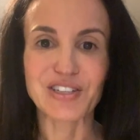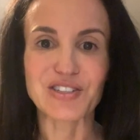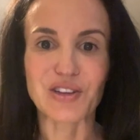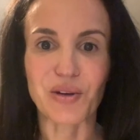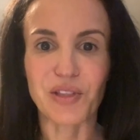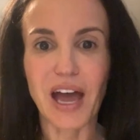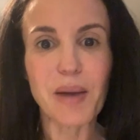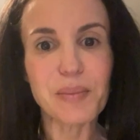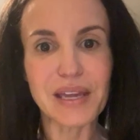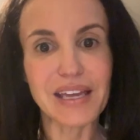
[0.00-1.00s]
So
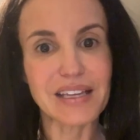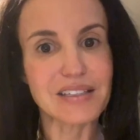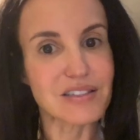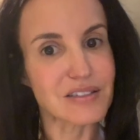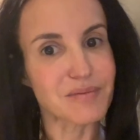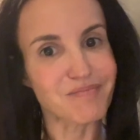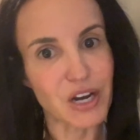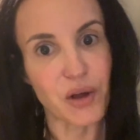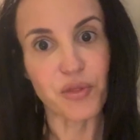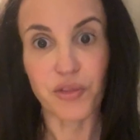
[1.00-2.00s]
that means,
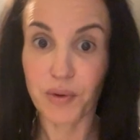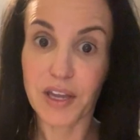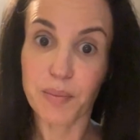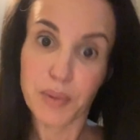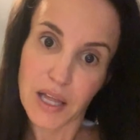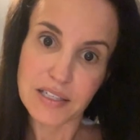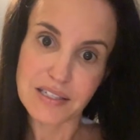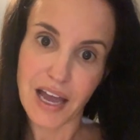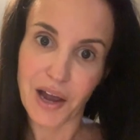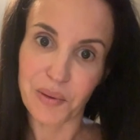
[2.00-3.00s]

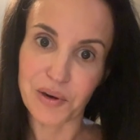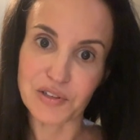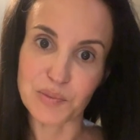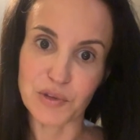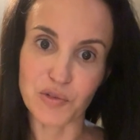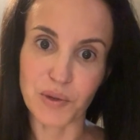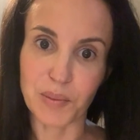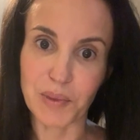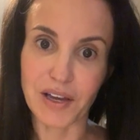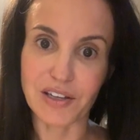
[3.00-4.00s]
3+ hours
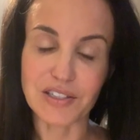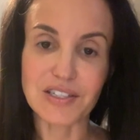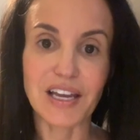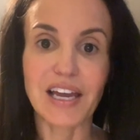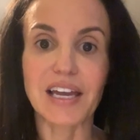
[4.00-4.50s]
between meals.